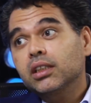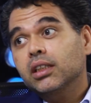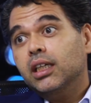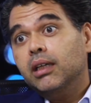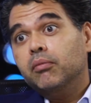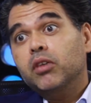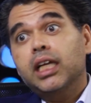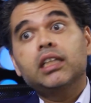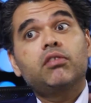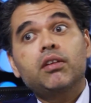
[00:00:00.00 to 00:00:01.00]
And
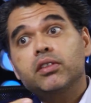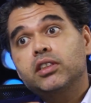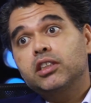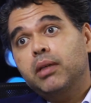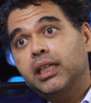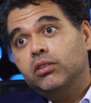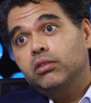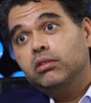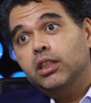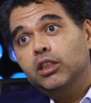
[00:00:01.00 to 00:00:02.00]
it references back to
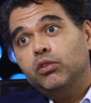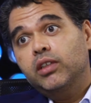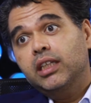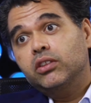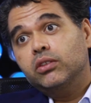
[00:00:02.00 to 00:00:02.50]
Dentsu.